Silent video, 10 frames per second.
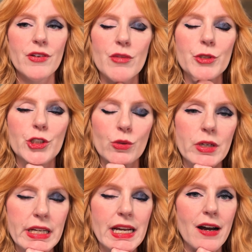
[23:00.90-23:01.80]
the
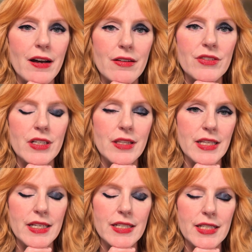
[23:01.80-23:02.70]
majority of
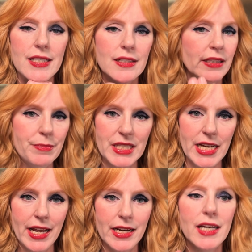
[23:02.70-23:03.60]
this lip
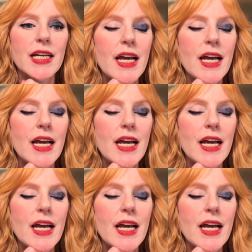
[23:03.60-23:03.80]
stain,